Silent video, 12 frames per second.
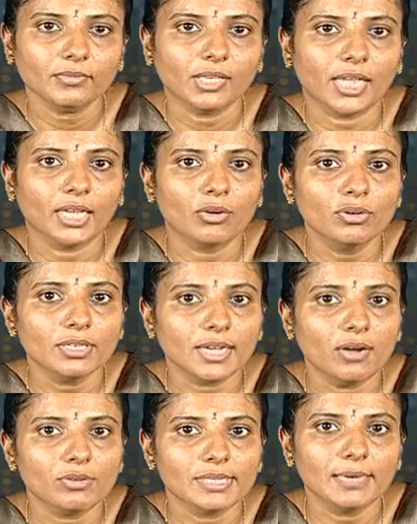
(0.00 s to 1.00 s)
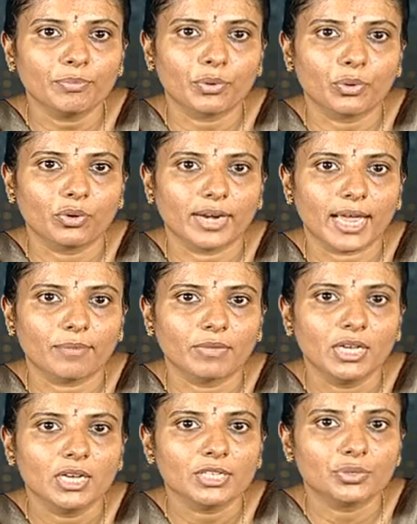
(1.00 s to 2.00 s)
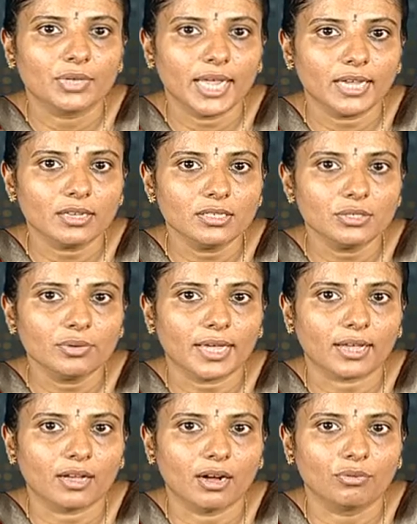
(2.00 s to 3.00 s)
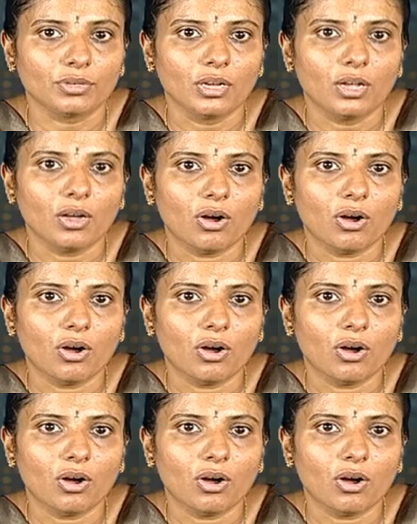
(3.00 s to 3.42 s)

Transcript: A good counseling program should take into account